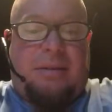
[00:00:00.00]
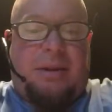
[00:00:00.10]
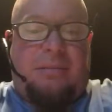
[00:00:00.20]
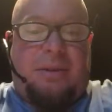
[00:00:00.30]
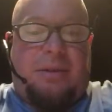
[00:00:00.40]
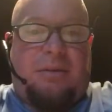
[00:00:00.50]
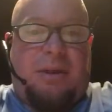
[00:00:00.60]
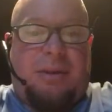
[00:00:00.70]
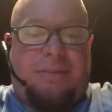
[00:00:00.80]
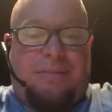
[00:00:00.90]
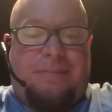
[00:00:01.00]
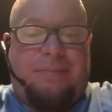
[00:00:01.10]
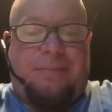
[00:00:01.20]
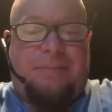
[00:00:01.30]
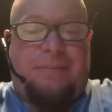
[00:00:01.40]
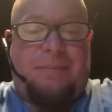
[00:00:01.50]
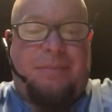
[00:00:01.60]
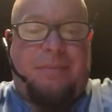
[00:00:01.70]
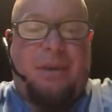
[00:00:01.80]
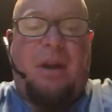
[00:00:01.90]
Psalms 3.
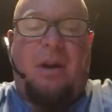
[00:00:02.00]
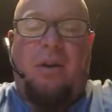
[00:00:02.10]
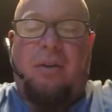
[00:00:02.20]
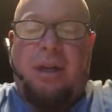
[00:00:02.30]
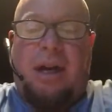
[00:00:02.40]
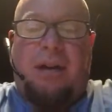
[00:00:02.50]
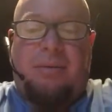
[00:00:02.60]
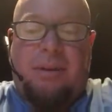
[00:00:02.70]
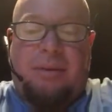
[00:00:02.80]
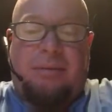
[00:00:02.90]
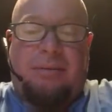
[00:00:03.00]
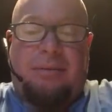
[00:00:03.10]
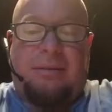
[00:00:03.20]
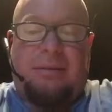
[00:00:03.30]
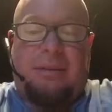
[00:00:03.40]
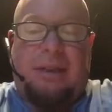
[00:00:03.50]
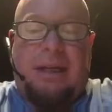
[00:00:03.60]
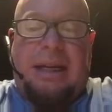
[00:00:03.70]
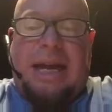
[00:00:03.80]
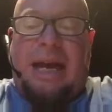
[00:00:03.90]
O Yahweh,
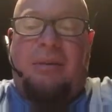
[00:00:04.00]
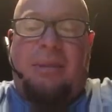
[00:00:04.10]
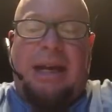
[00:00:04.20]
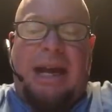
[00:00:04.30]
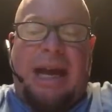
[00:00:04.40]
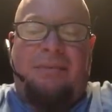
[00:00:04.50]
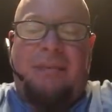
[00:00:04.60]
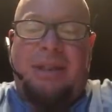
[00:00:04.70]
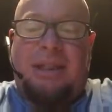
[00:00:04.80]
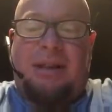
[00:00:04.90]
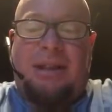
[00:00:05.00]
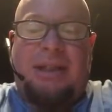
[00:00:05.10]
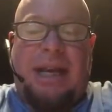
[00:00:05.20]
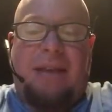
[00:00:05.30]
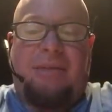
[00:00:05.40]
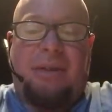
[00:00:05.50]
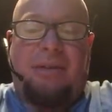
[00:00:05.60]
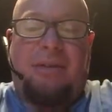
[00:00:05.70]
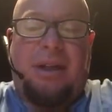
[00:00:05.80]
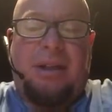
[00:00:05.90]
how my adversaries have
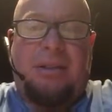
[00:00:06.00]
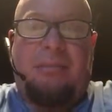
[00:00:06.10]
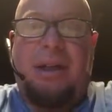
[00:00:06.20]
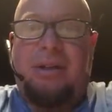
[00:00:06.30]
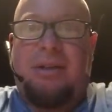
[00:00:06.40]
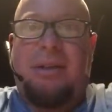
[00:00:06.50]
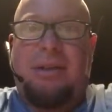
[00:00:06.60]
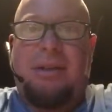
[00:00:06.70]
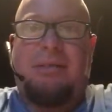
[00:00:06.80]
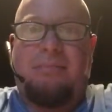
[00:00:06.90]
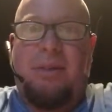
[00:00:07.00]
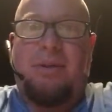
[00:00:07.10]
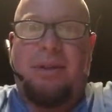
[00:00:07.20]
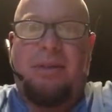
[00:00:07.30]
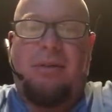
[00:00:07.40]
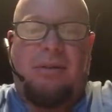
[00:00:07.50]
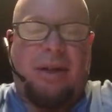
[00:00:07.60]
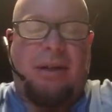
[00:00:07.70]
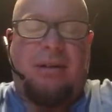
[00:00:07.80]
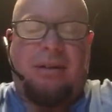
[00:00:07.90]
increased. Mind you, this is most of you
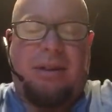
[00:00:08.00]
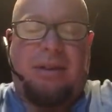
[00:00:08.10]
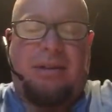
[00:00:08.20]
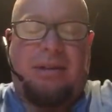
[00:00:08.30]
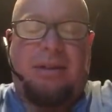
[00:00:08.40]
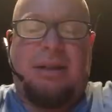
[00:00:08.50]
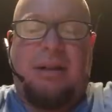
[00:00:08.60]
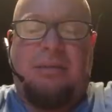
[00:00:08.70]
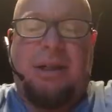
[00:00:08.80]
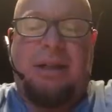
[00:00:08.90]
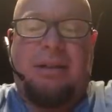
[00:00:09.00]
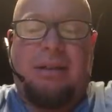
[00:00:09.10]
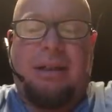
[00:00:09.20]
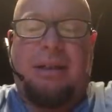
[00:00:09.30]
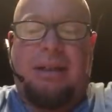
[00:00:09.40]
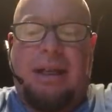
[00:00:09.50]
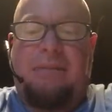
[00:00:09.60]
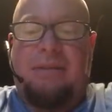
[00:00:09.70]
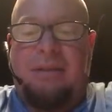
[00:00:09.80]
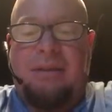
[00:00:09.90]
already know. This is Dawid, King
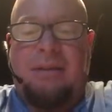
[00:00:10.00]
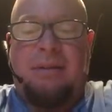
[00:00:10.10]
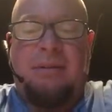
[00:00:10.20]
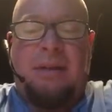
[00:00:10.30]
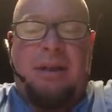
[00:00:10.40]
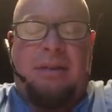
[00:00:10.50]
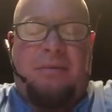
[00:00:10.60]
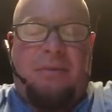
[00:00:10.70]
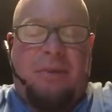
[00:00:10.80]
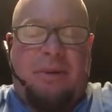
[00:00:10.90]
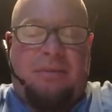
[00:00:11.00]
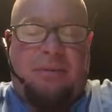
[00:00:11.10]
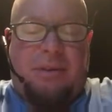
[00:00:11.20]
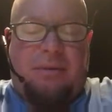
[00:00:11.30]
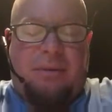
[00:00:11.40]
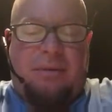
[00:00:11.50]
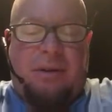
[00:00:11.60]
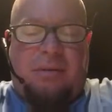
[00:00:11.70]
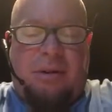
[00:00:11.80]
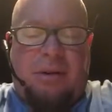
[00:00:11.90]
David, if you will, for those who
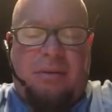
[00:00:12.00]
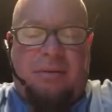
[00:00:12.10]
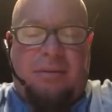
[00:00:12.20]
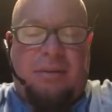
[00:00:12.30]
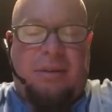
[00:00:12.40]
don't know.